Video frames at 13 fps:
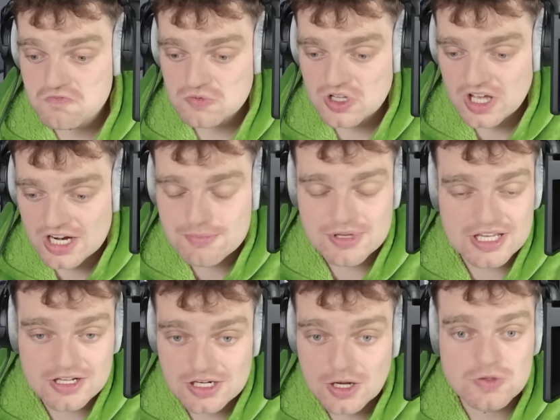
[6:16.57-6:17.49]
going to be
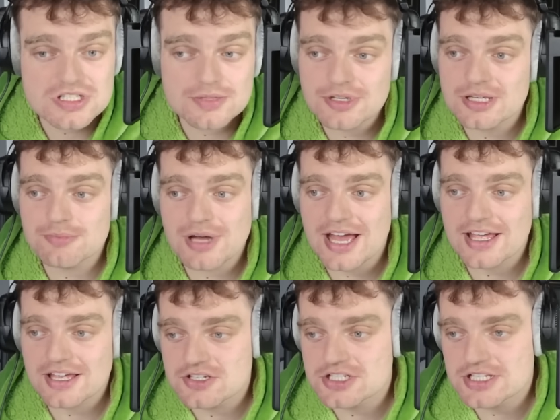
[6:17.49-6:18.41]
close to being
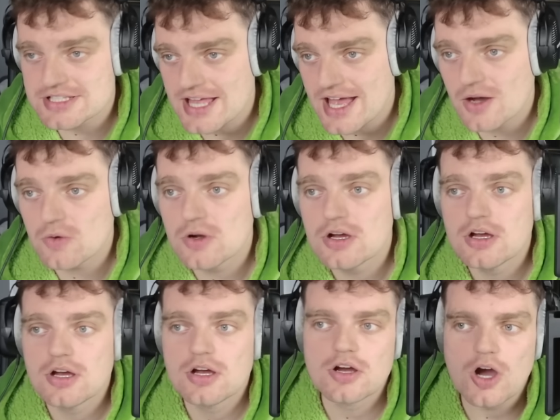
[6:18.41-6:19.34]
back. And she's now
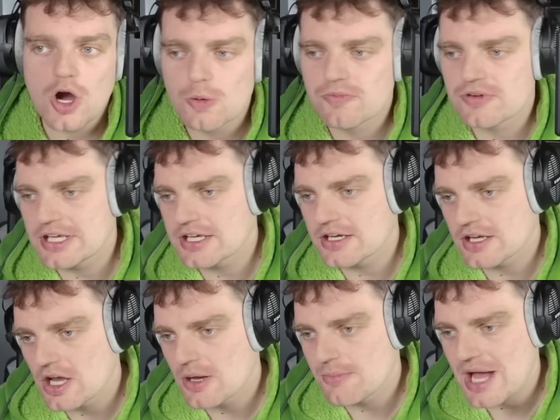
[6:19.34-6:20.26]
hopefully going to
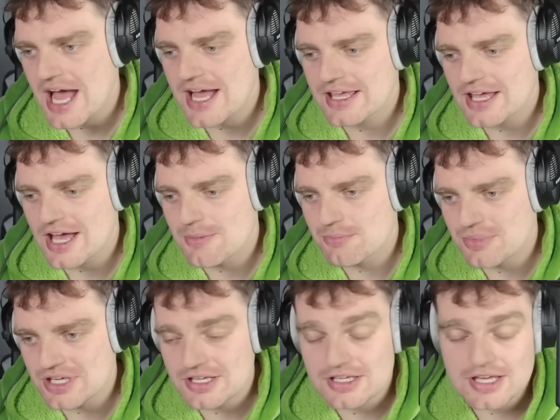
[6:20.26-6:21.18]
come back and
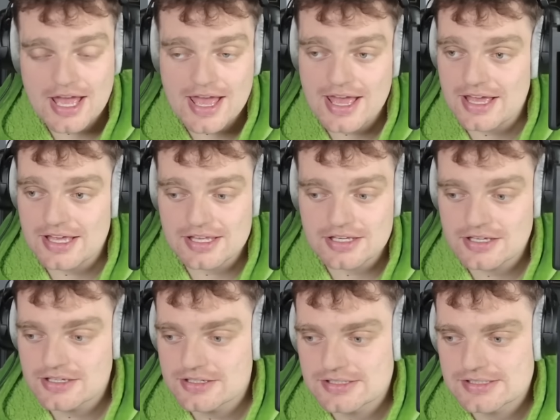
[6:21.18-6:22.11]
be a
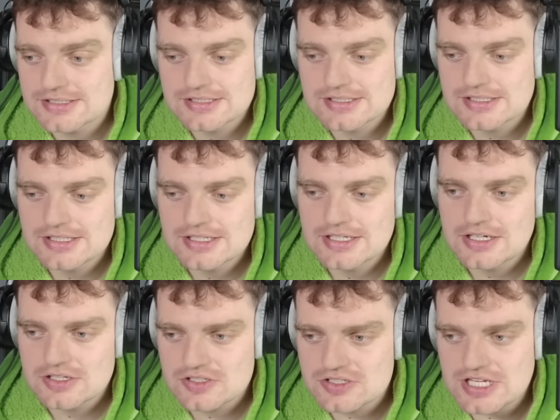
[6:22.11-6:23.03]

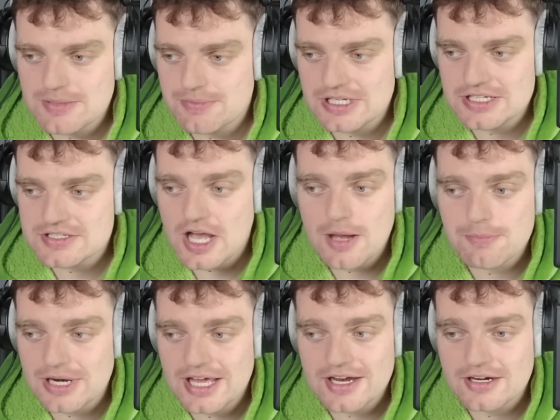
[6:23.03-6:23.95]
tippity top
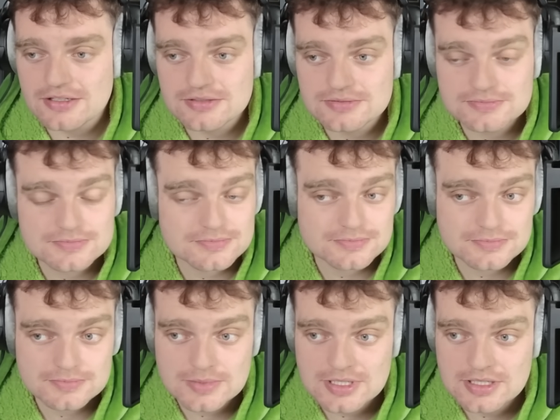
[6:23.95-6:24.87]
player.
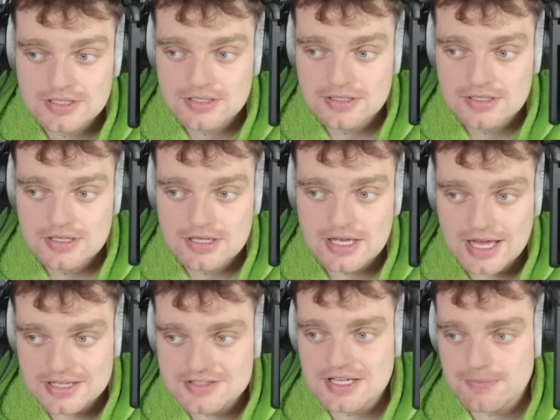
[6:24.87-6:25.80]

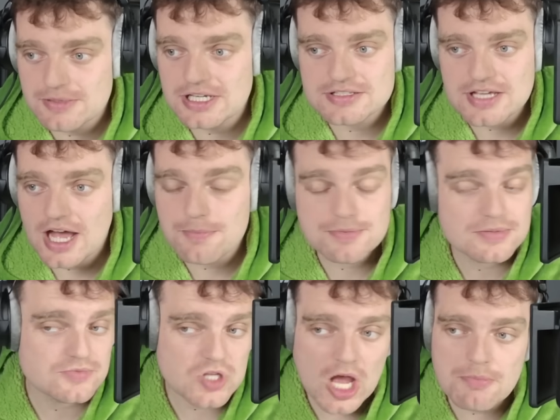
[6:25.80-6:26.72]
A tippity
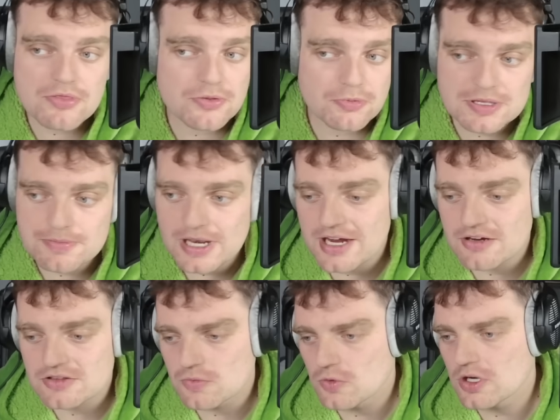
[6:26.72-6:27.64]
top 3 player
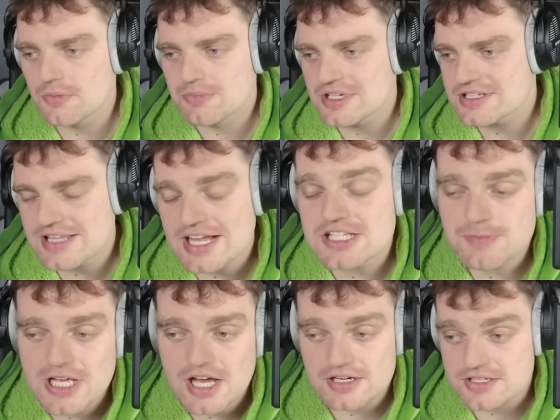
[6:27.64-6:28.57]
in the world. Because let's
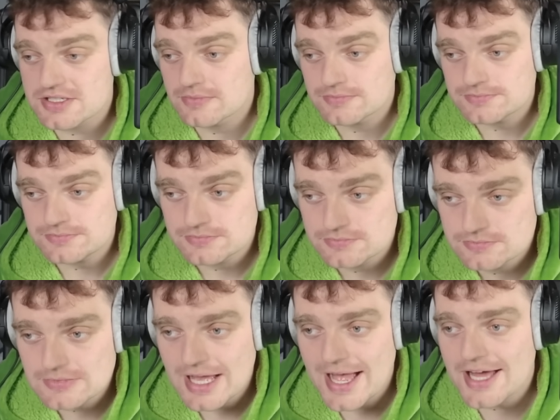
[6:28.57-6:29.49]
be honest,
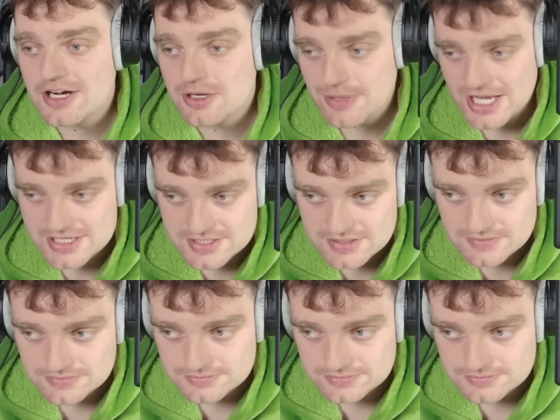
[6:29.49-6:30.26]
at her best,